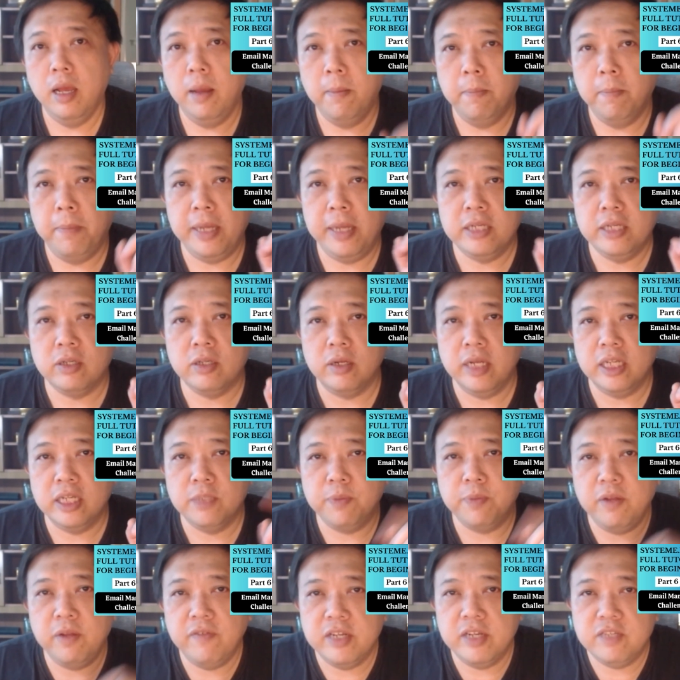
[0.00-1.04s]
Based on this
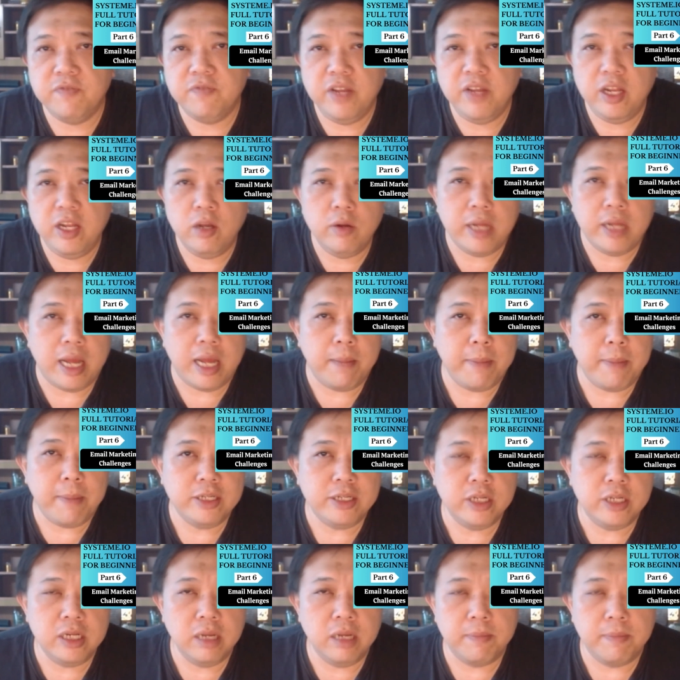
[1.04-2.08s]
previous video that I
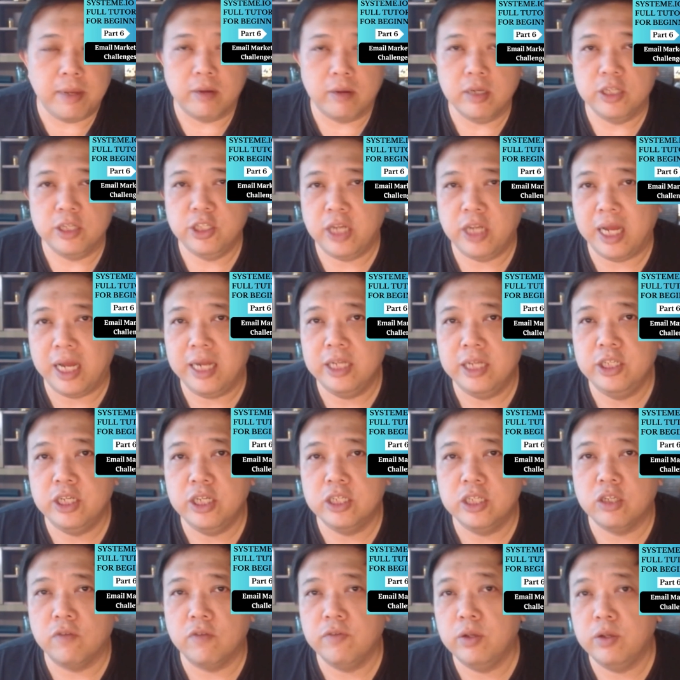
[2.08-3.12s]
mentioned about the
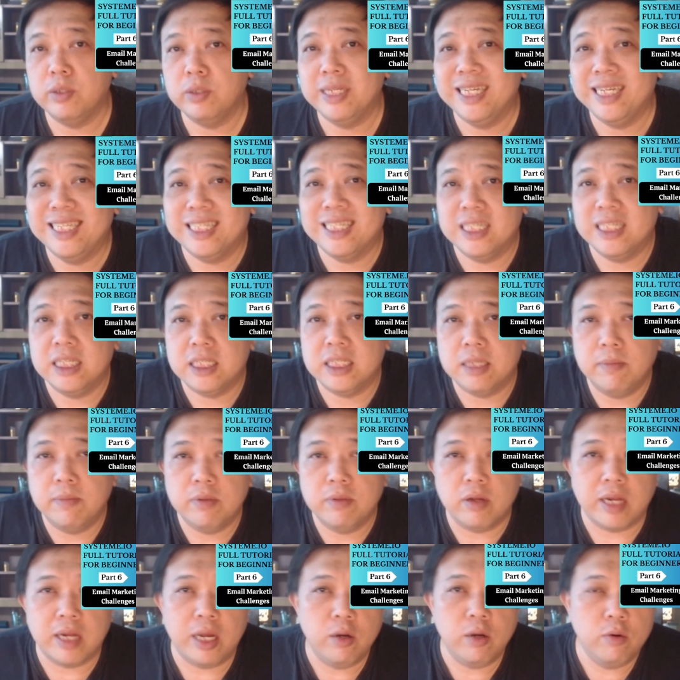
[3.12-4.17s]
challenges of using
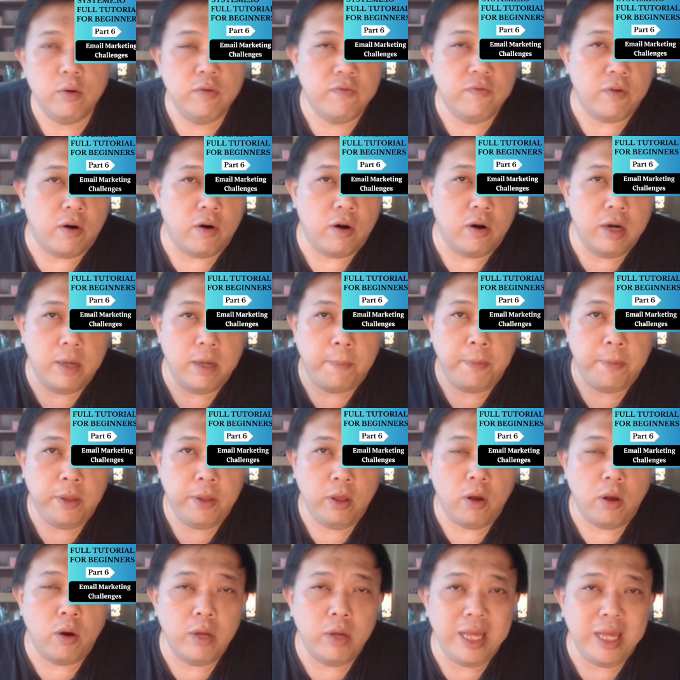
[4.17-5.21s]
Systeme.io for a
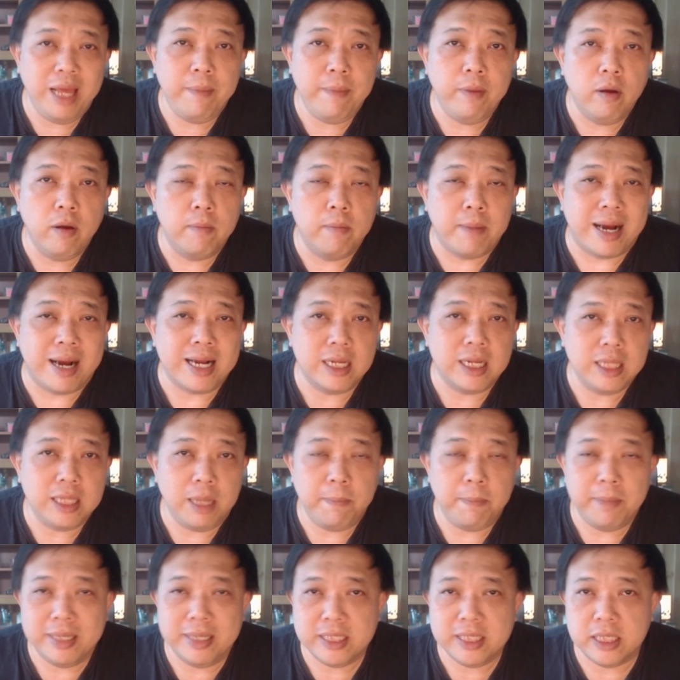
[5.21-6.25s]
pure email
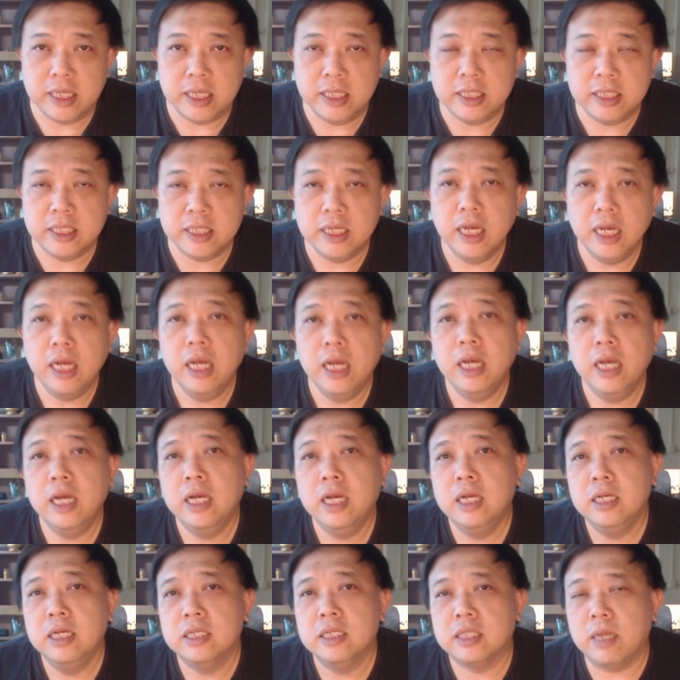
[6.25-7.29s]
marketing business,
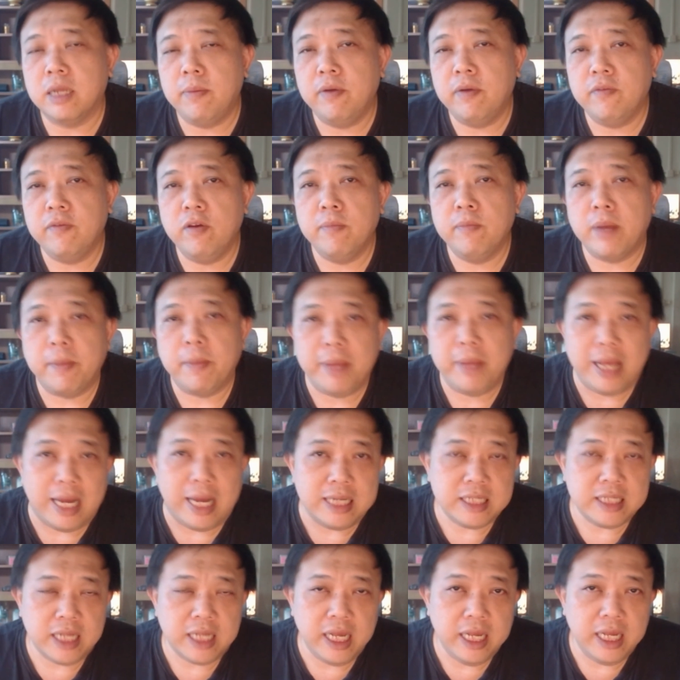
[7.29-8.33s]
some of you might be
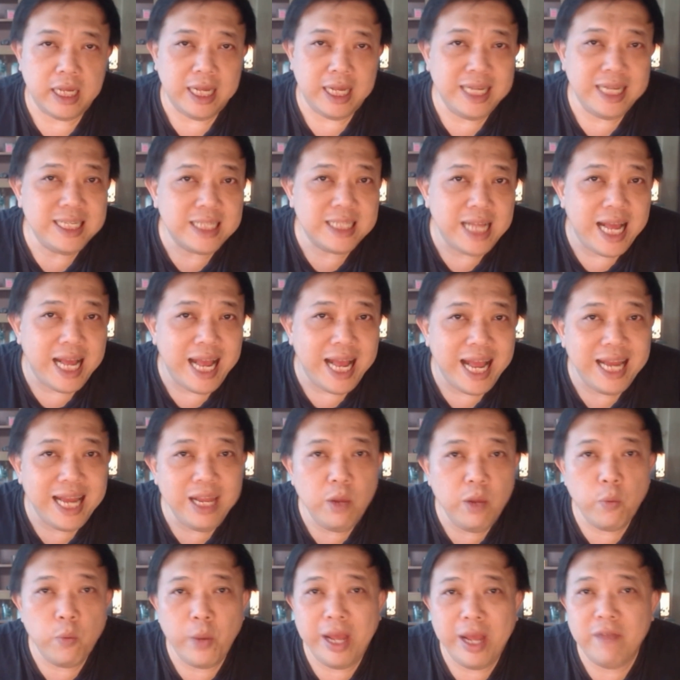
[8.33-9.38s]
asking, is there
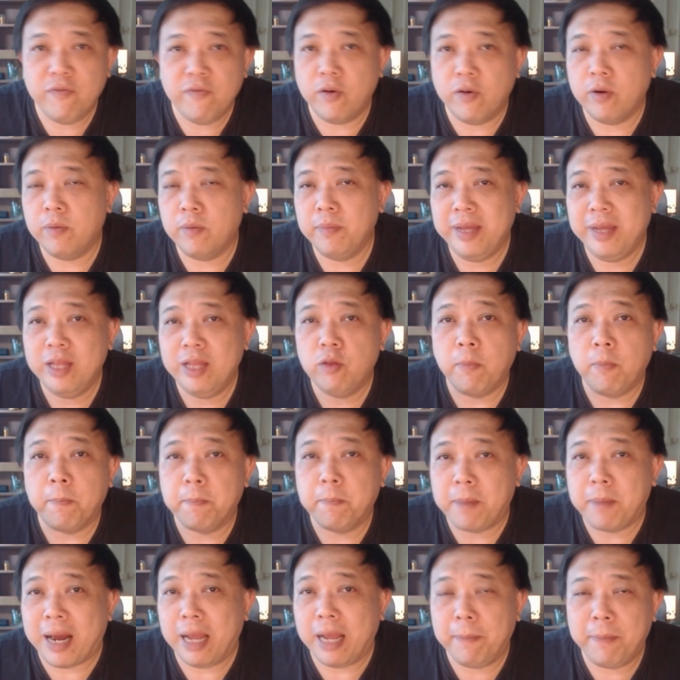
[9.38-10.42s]
any way for me to
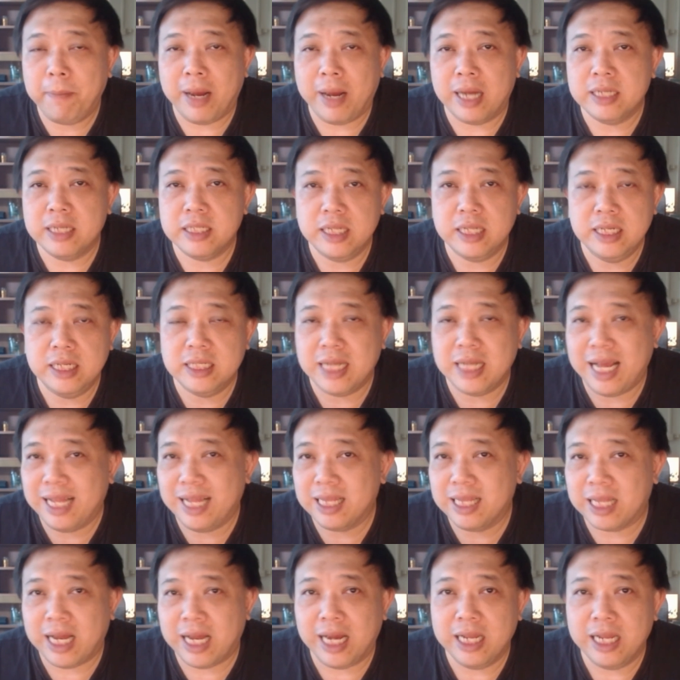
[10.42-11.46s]
bypass these
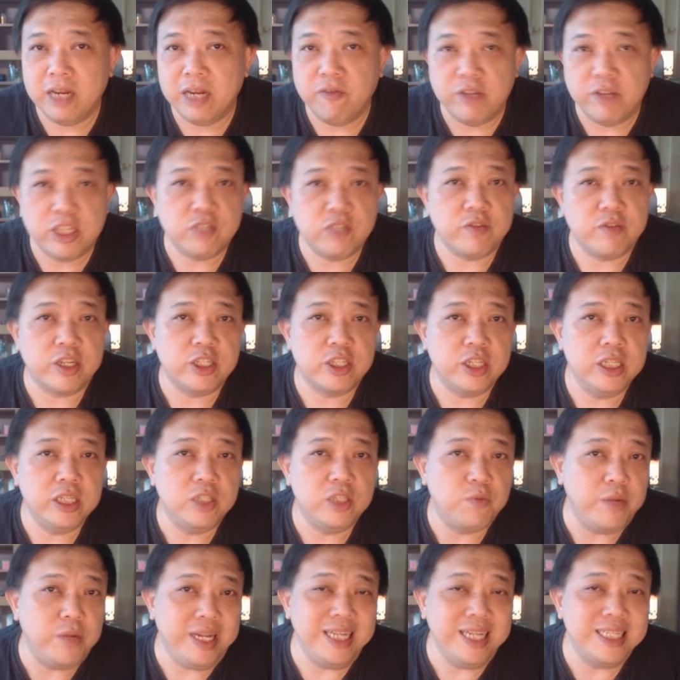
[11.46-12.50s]
entire
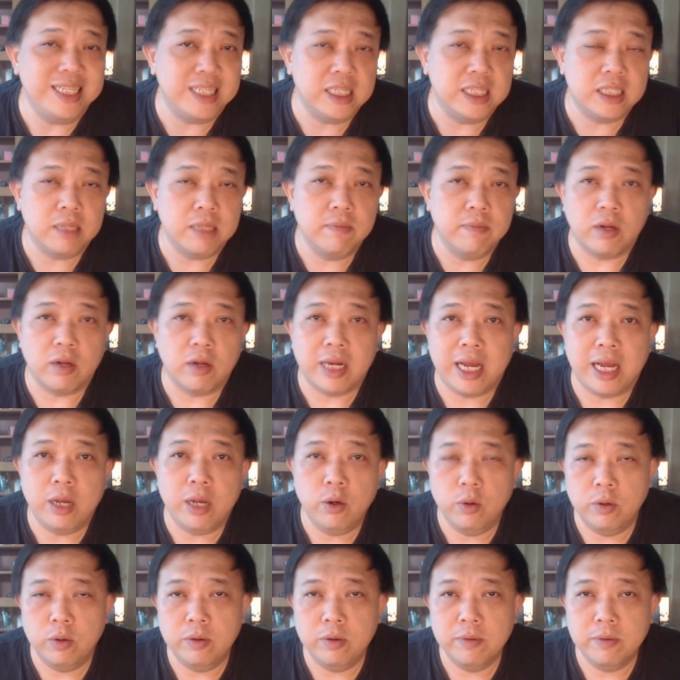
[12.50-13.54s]
restrictions within Systeme.io?